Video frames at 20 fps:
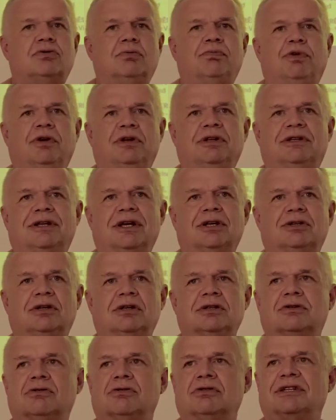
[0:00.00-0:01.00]
to
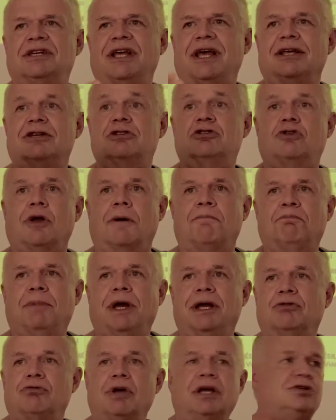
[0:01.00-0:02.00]
politicians who say stop
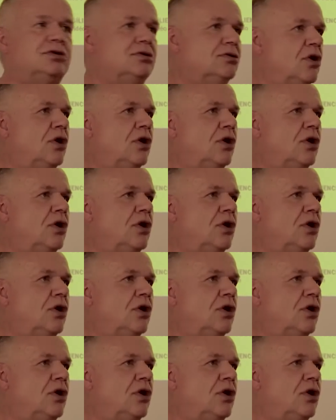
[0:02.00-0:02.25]
migration.